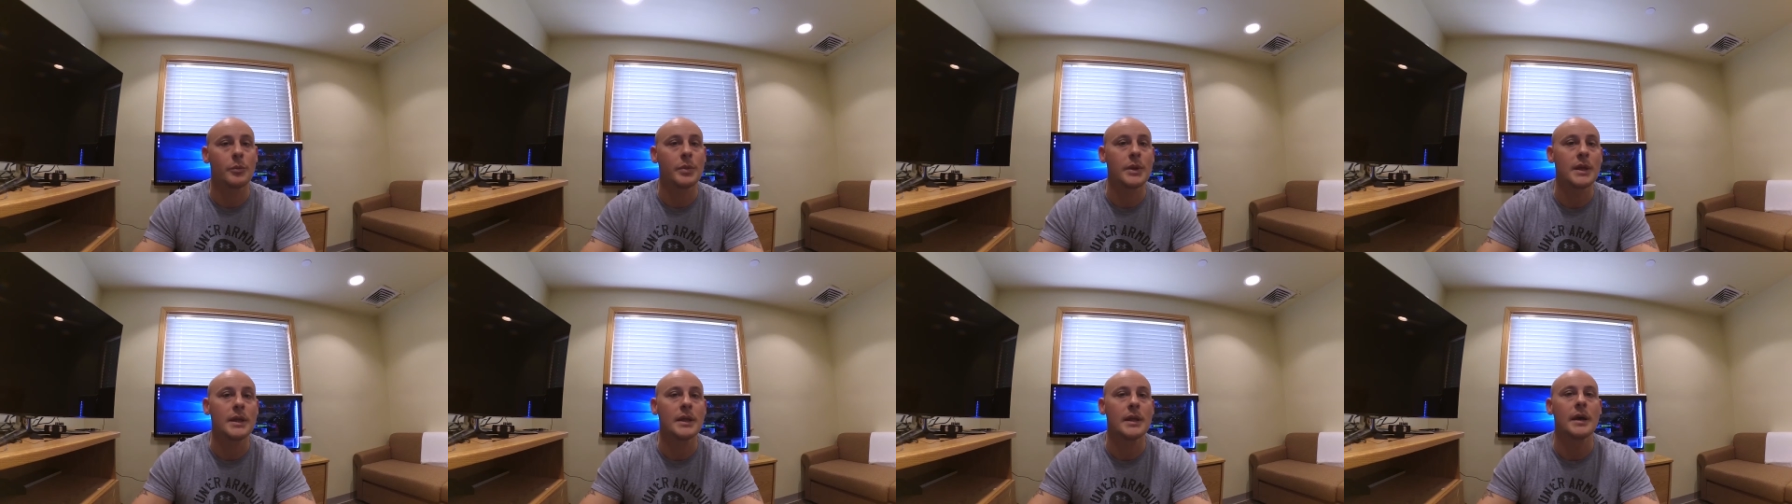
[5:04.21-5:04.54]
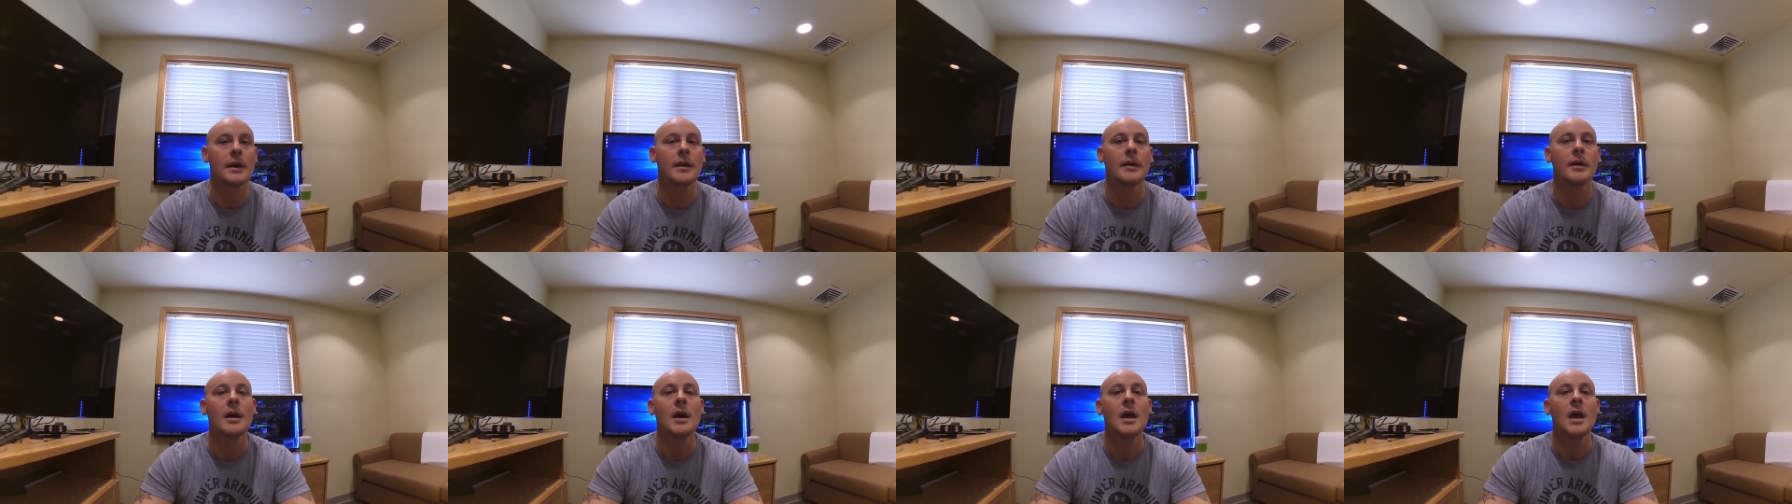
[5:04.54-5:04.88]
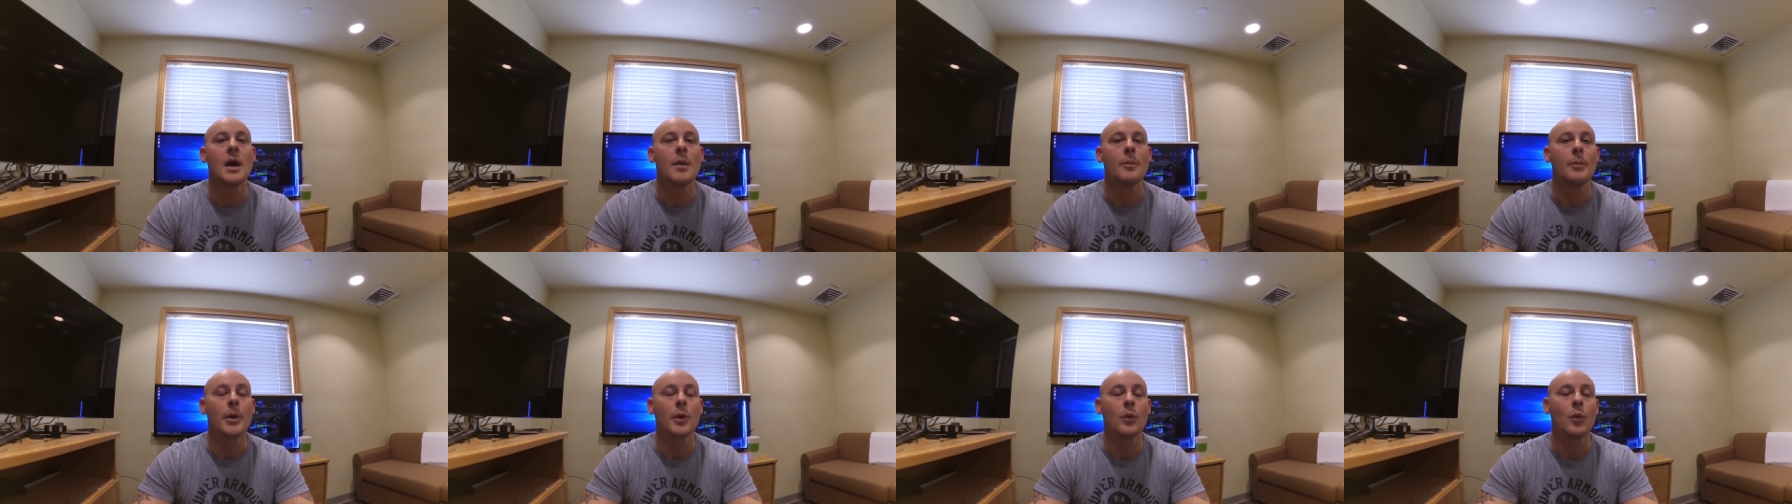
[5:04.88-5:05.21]
be there,
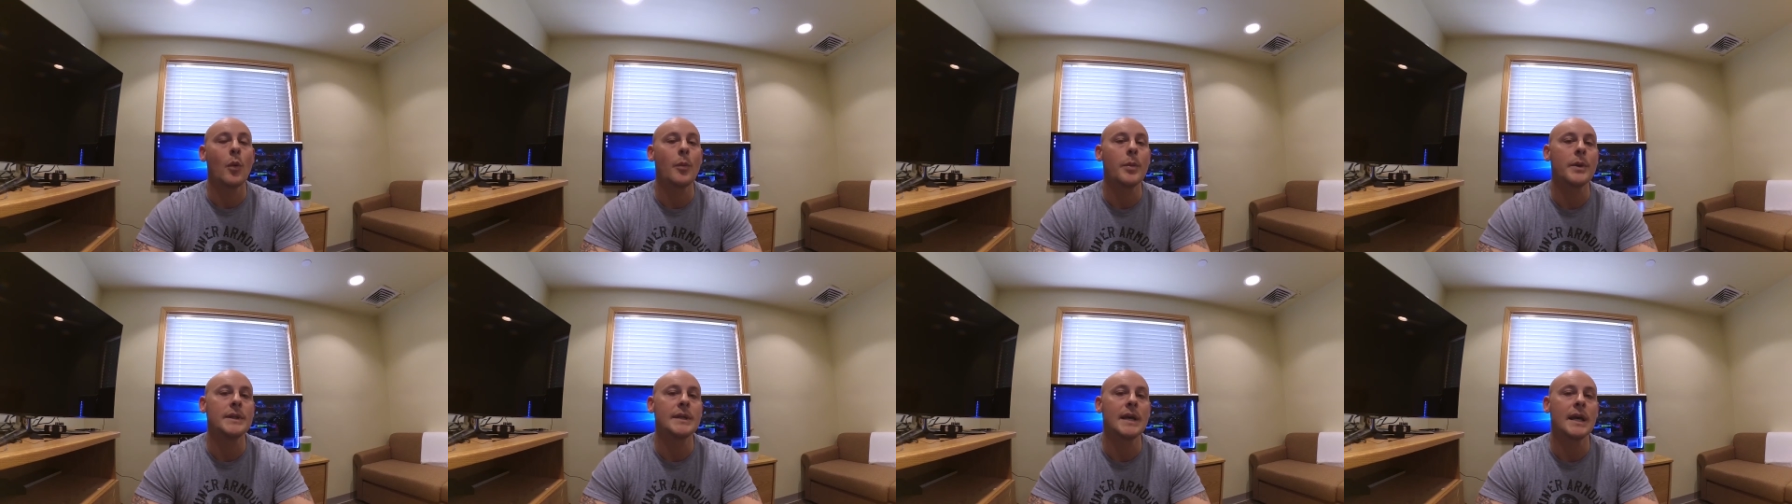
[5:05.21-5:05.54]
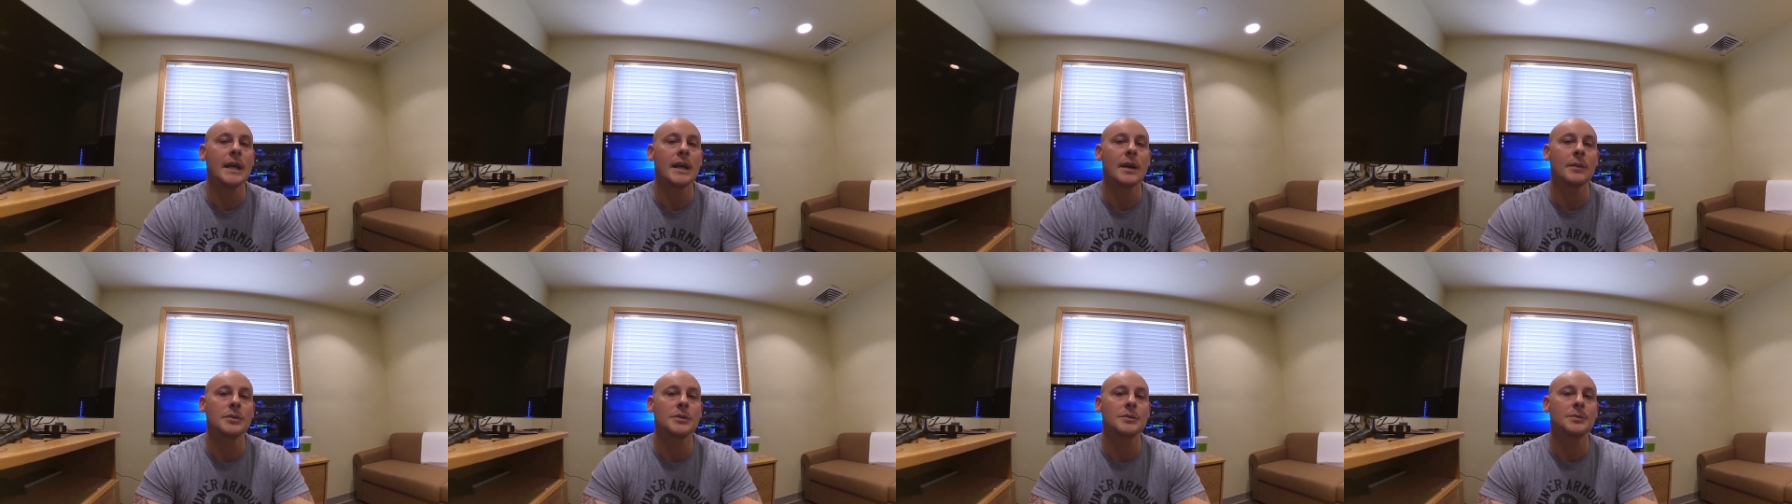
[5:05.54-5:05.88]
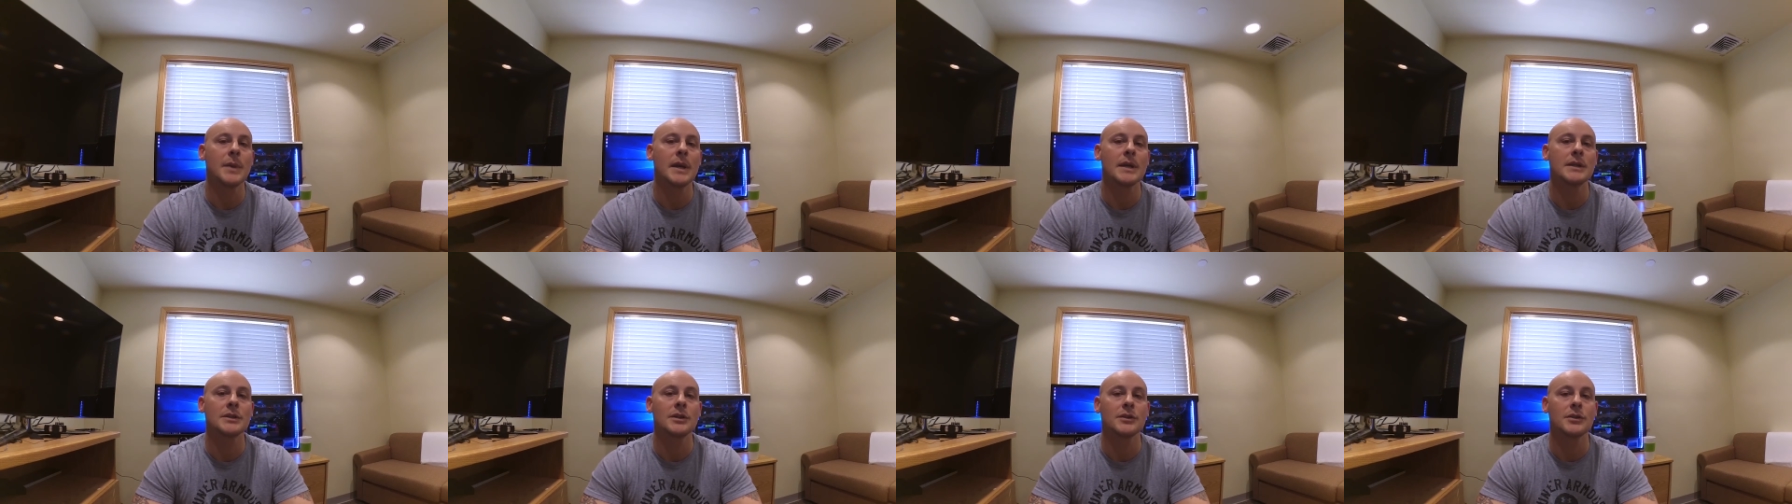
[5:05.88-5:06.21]
but it won't be taking up
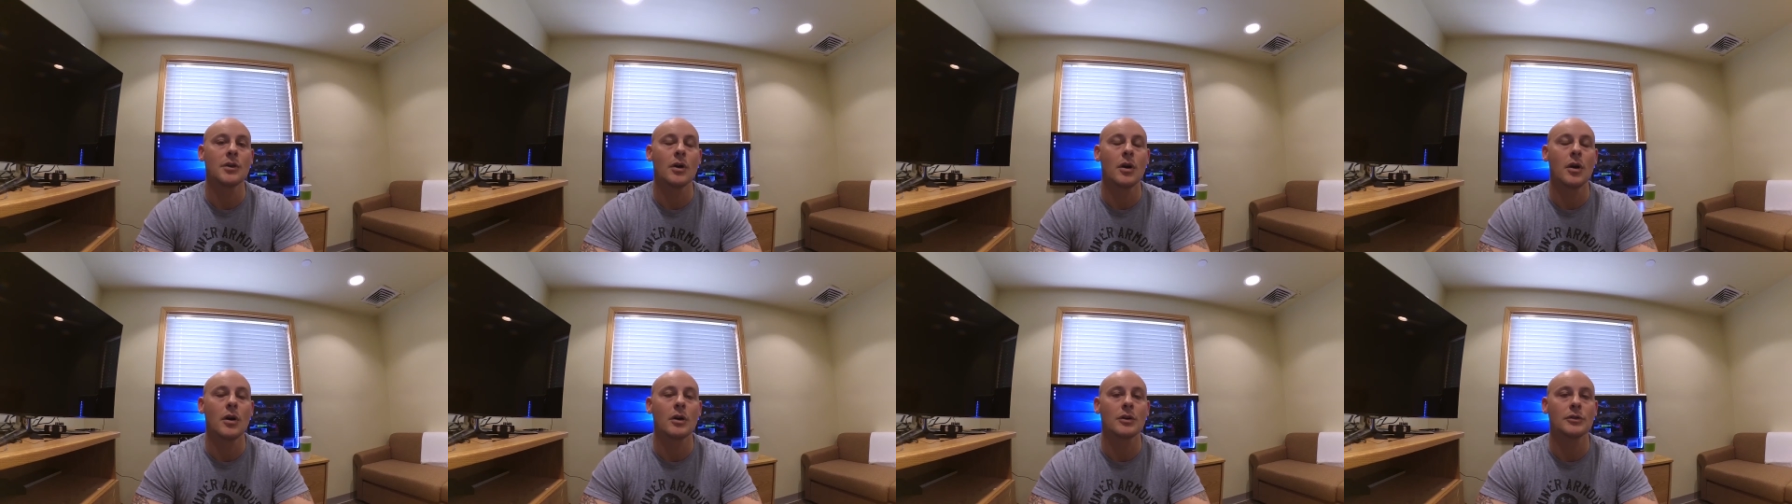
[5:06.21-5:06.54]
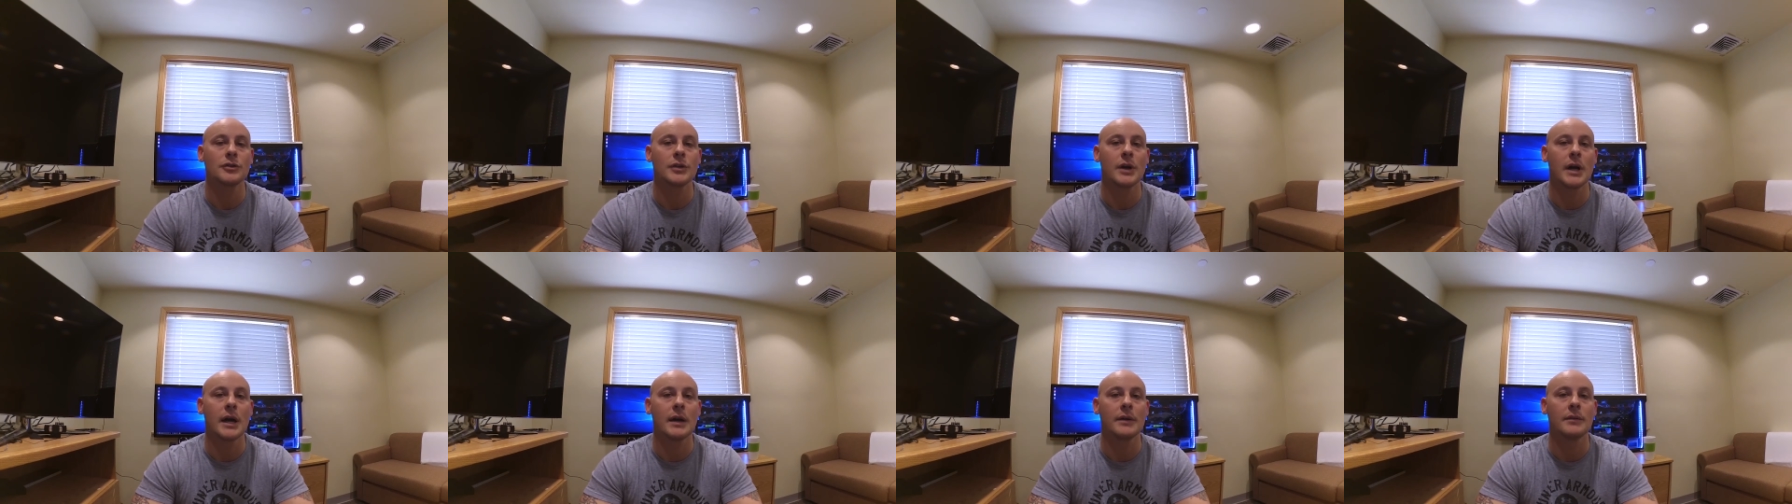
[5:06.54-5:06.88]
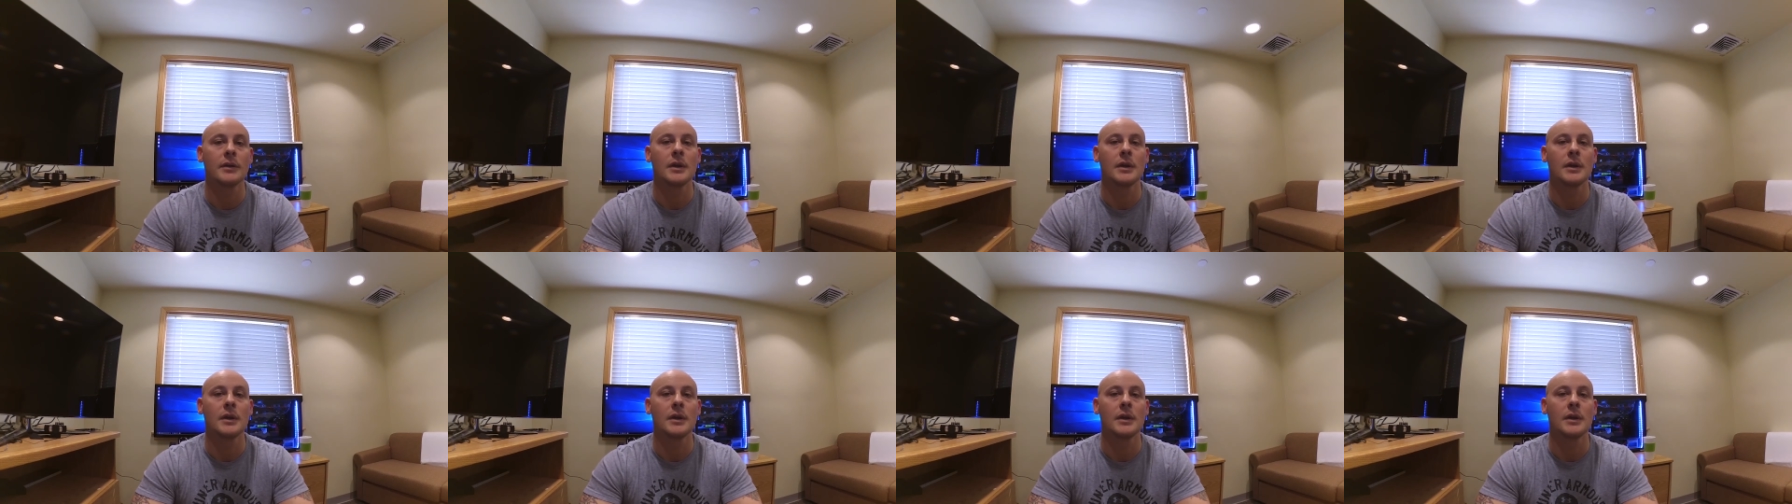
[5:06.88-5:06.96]
space on your hard drive.